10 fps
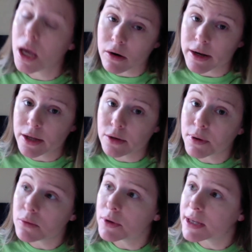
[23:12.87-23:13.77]
Granted, you
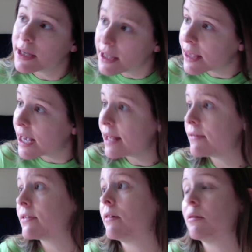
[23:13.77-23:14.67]
probably wouldn't get that at the
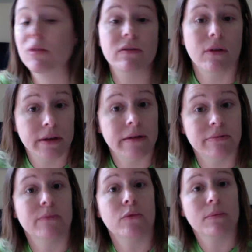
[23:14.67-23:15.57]
time. They probably tell you need to
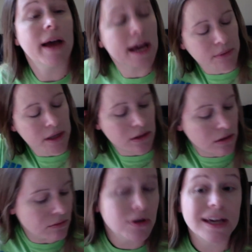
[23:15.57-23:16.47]
bring more back, but you
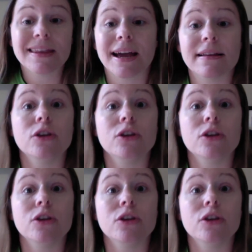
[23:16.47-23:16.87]
know, you get the idea.